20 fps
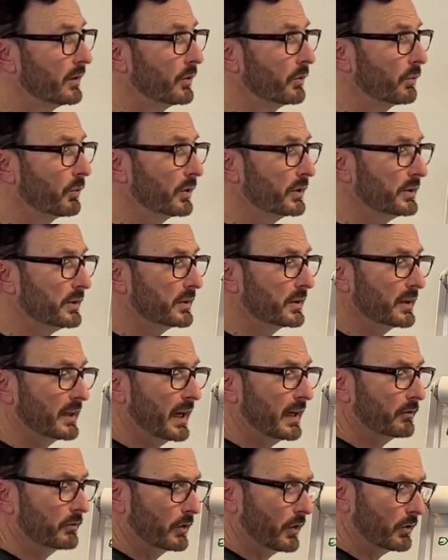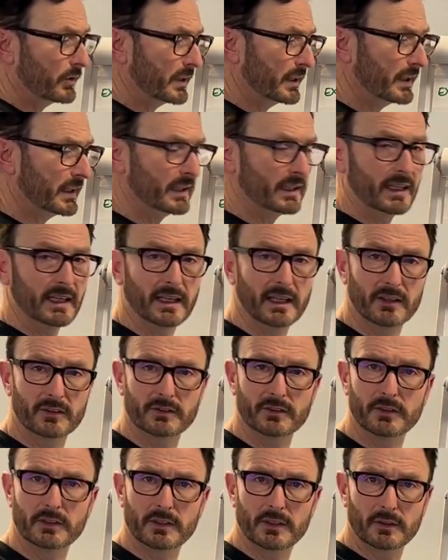Well, you can have logging in here, so
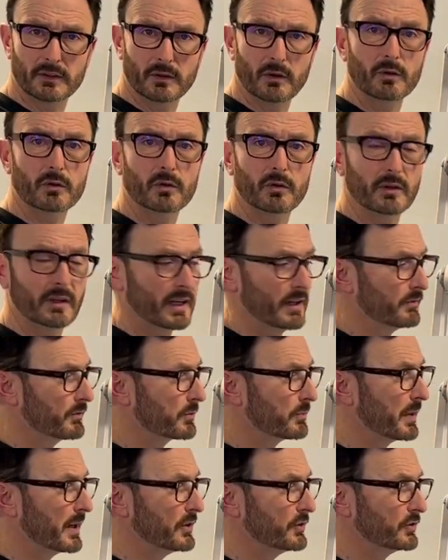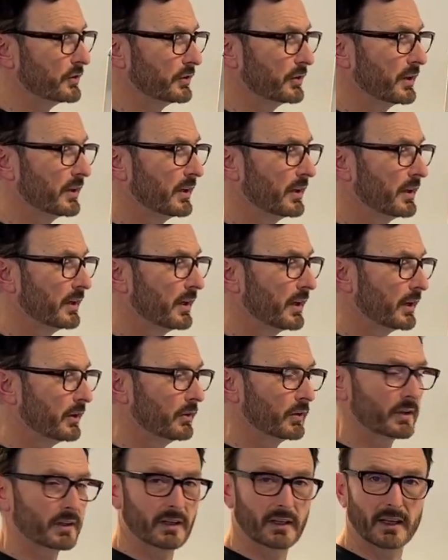you can log all that information and
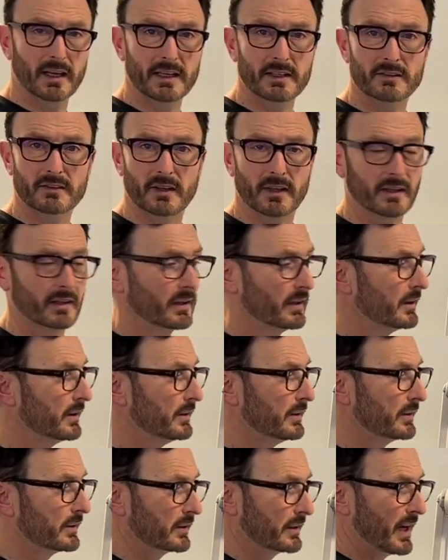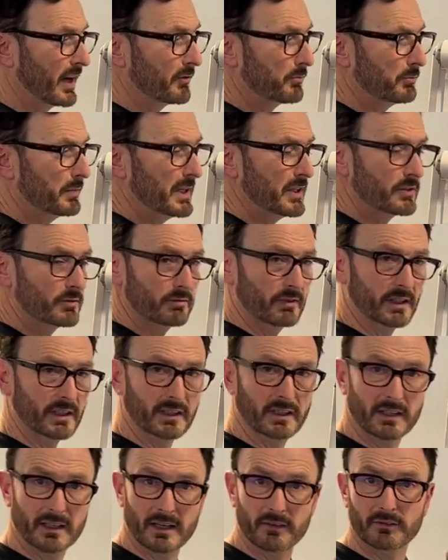look at it later. You can have metering, you
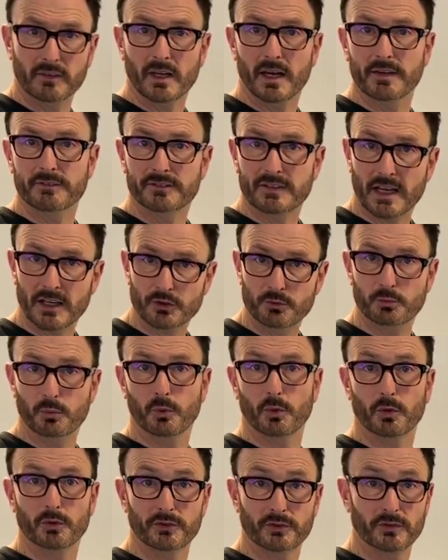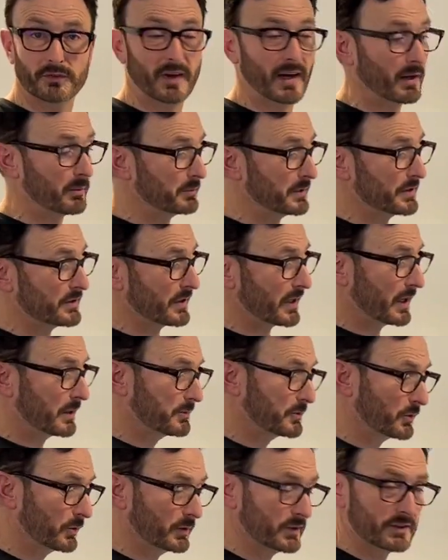can have live dashboards of how many times
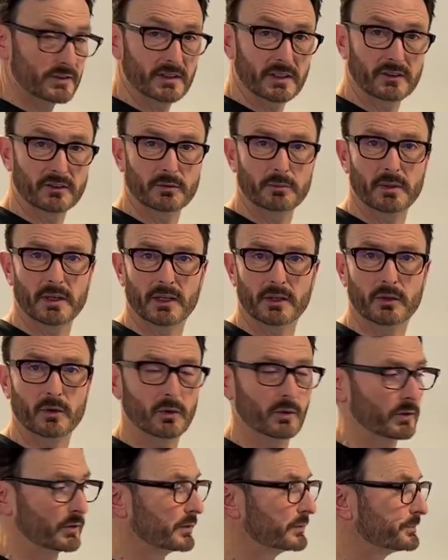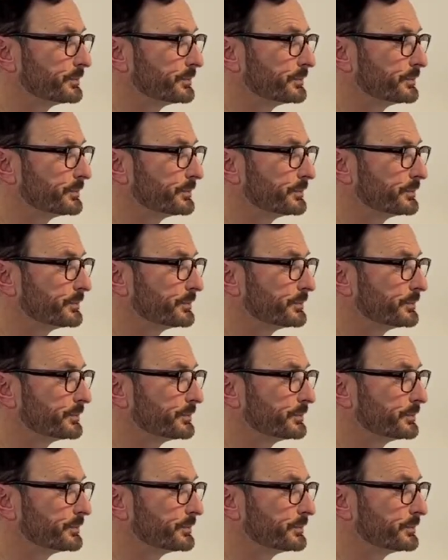all these things are being called.